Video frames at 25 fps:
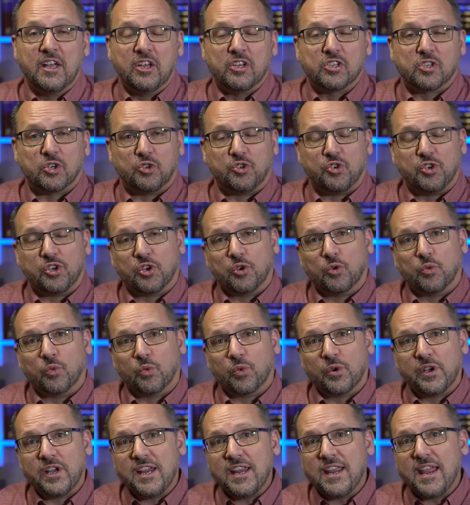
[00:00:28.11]
so that you
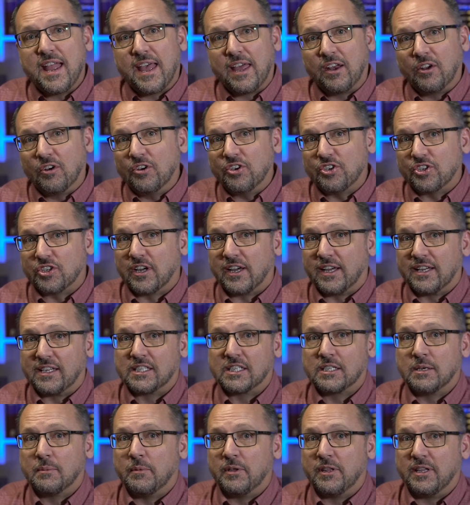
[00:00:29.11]
can re-energize
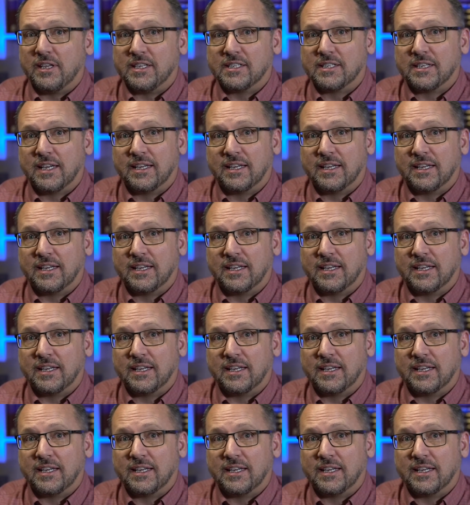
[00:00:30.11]
some of these